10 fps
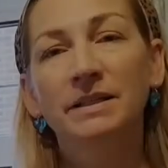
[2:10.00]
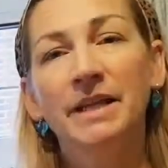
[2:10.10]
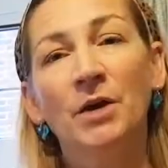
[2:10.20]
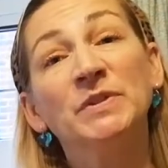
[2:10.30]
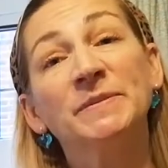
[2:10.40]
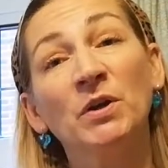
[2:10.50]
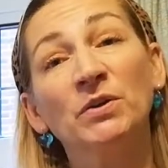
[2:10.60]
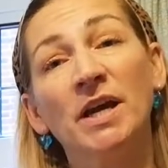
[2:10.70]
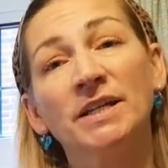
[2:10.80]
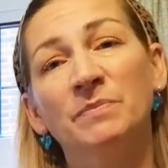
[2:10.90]
Now, bespoke
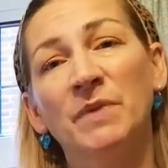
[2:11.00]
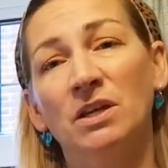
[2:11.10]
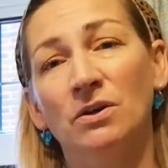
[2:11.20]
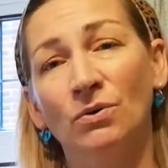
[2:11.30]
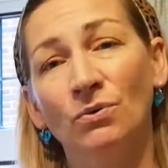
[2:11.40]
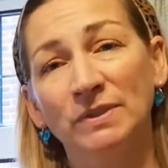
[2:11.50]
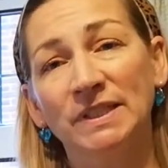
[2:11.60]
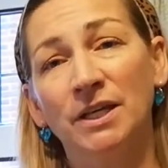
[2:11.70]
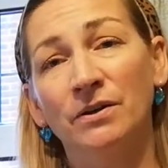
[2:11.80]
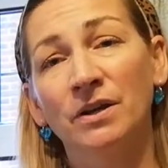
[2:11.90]
curtain maker
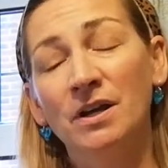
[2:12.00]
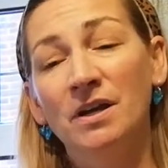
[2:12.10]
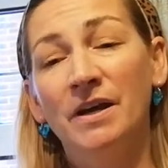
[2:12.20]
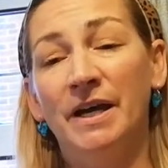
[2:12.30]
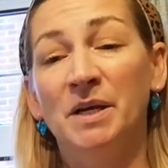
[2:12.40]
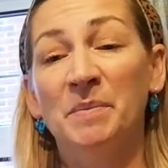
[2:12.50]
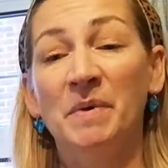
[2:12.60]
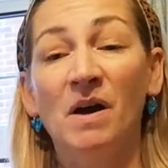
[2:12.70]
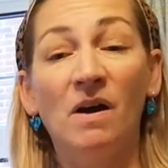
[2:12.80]
also, the